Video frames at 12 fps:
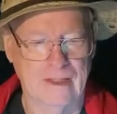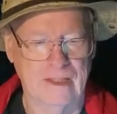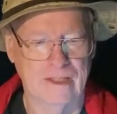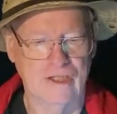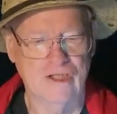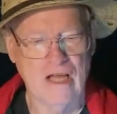
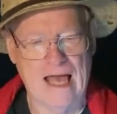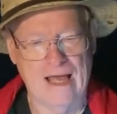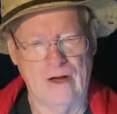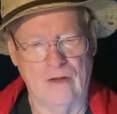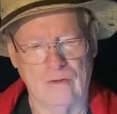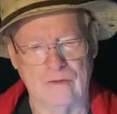
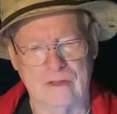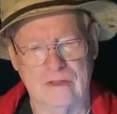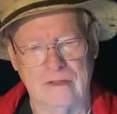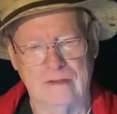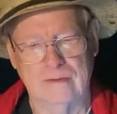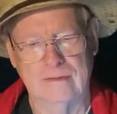Shadows,
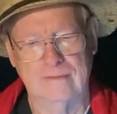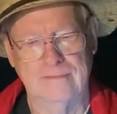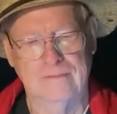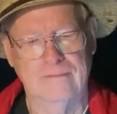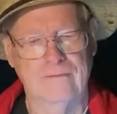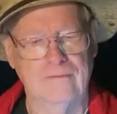
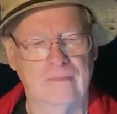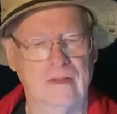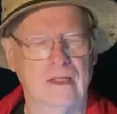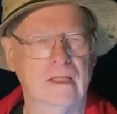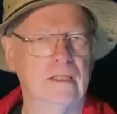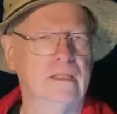
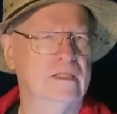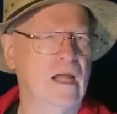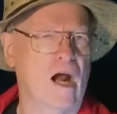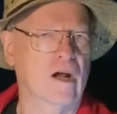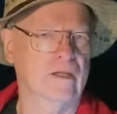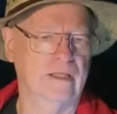
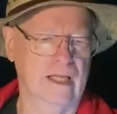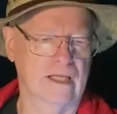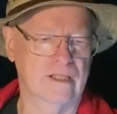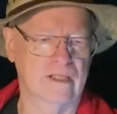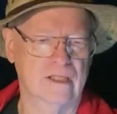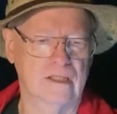
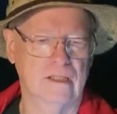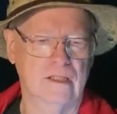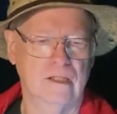darkness,